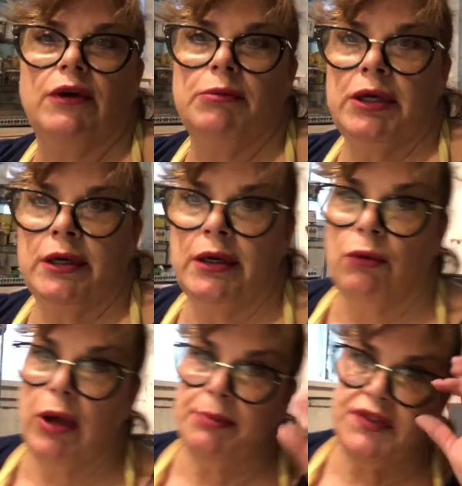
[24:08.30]
from a
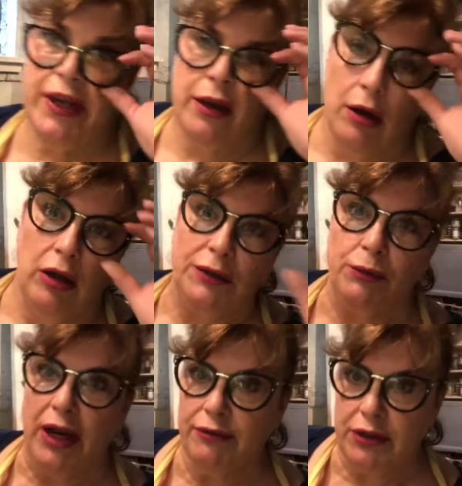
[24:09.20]
website called
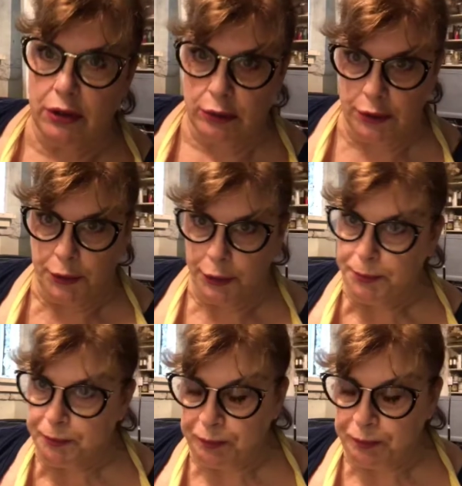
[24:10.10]
Rev and Couleur.